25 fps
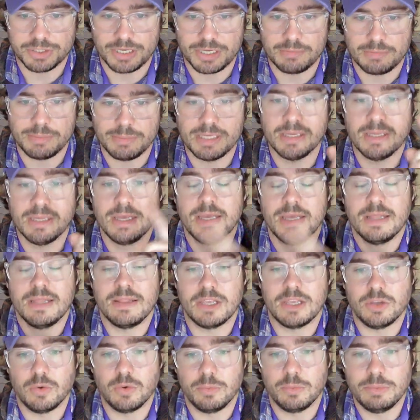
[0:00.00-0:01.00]
assignment
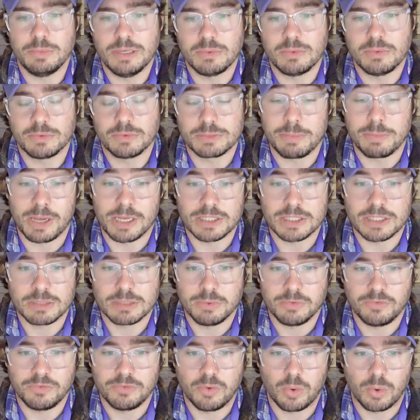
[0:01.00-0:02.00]
that you'll be
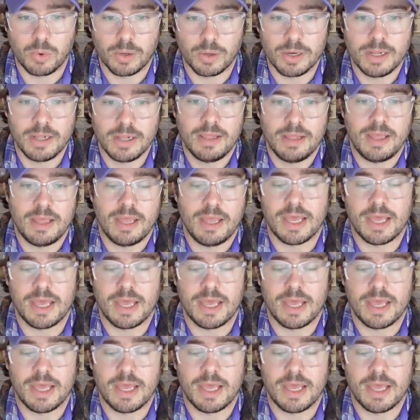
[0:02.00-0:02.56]
responsible for,